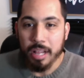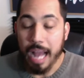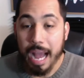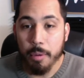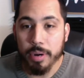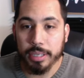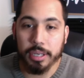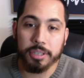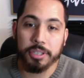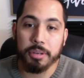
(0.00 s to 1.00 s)
I want to
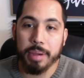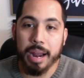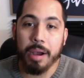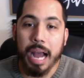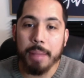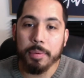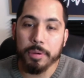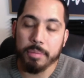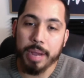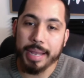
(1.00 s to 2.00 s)
talk to you about how I'm going
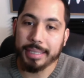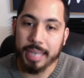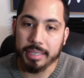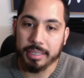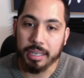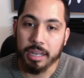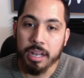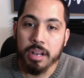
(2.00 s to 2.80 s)
to buy a Tesla